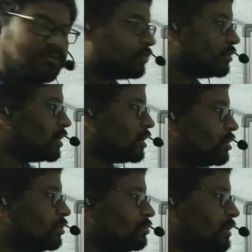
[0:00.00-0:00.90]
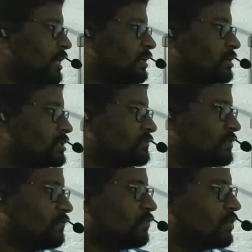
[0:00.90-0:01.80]
removed. 2 electrons
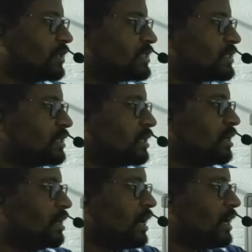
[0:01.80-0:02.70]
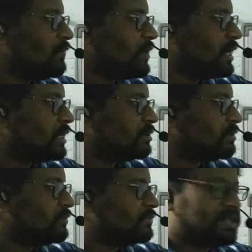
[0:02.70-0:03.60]
from 4s and 1
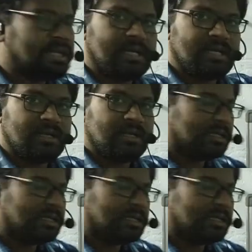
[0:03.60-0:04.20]
electron from 3d.